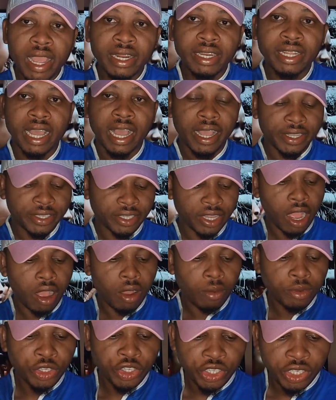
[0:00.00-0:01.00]
right, guys,
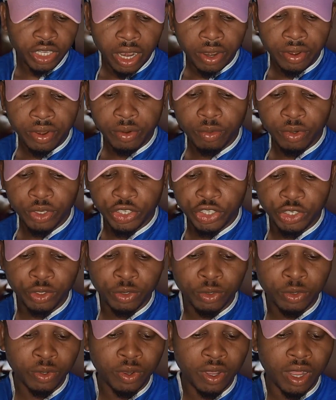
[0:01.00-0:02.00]
I'll be sharing with
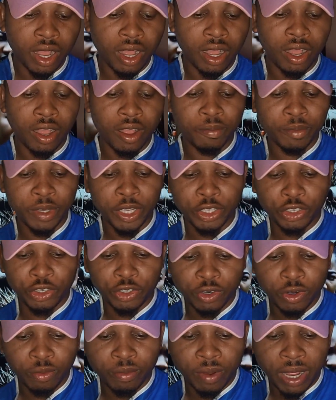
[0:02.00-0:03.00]
you um, a
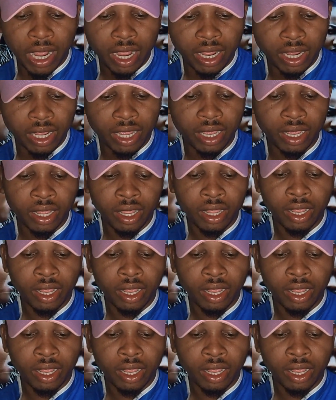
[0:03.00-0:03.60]
throwback